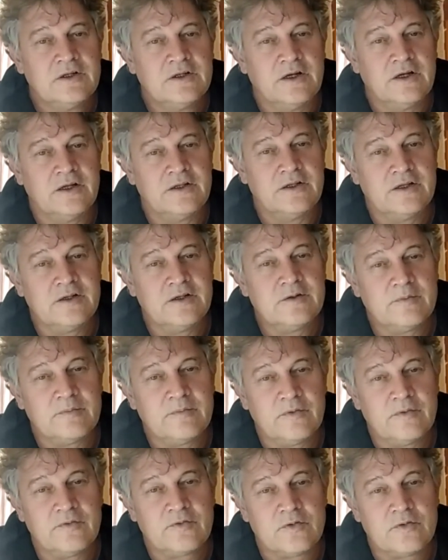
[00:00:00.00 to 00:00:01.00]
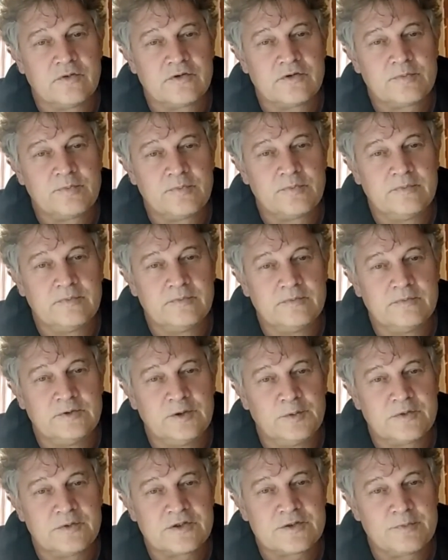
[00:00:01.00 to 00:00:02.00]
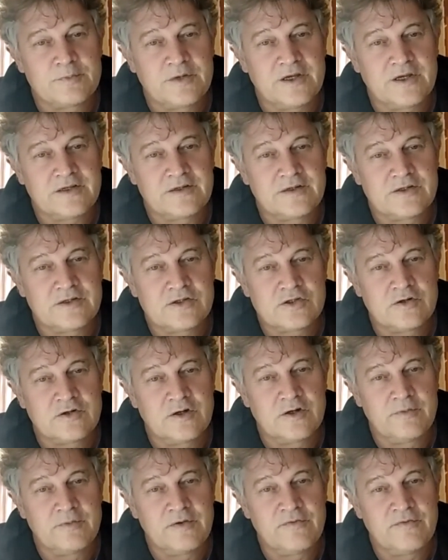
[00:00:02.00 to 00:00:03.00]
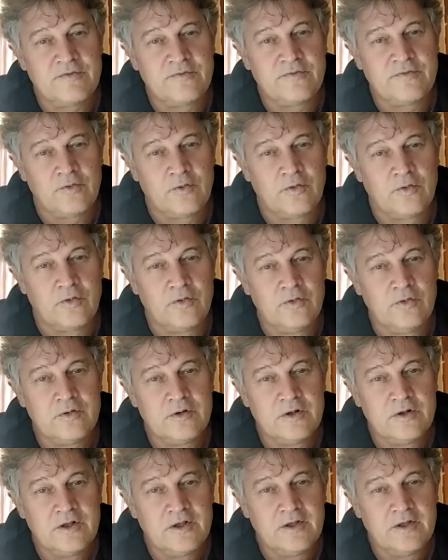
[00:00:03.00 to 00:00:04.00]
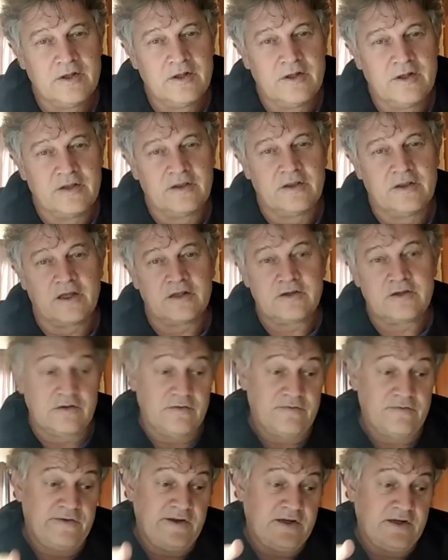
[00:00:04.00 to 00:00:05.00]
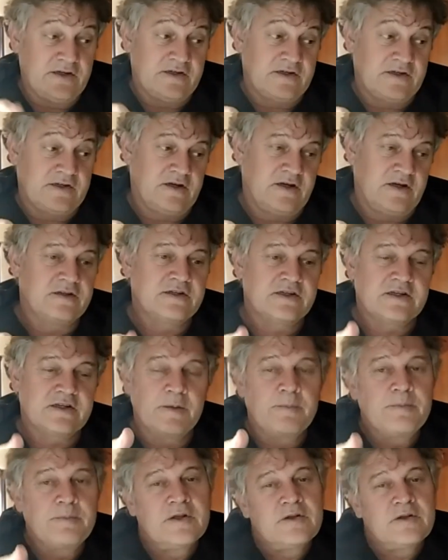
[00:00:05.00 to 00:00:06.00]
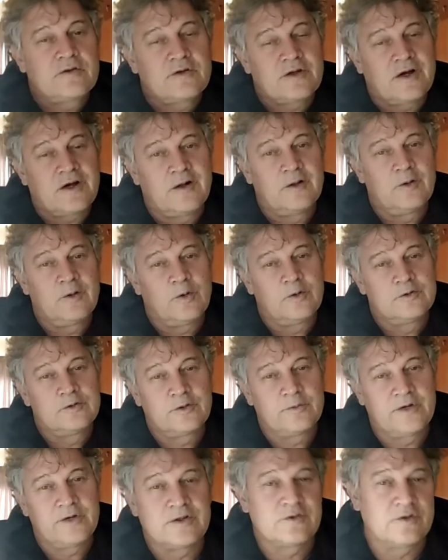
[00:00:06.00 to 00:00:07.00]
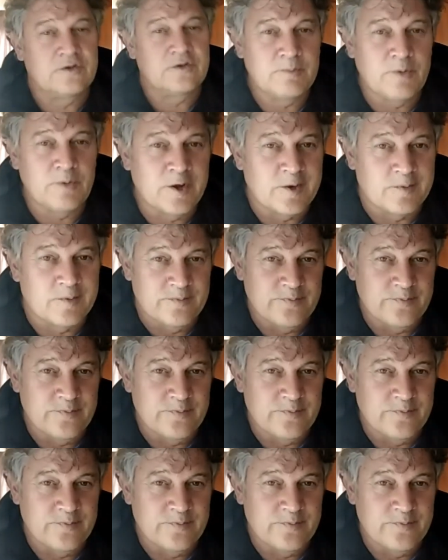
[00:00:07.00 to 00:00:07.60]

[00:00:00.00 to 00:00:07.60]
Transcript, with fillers: And then, of course, you must make sure before that your fingers can slip into the hole all the way to the bottom.